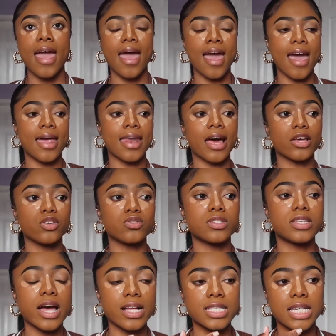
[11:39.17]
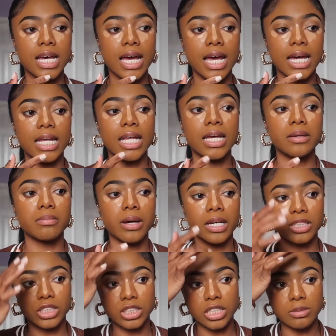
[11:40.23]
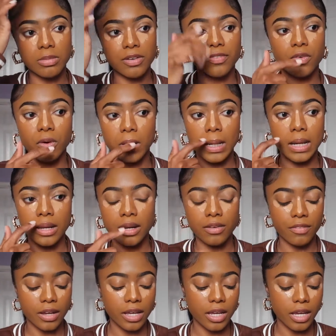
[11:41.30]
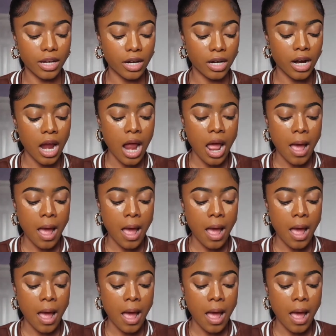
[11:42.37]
and I use that to highlight my chin, my forehead, and right here,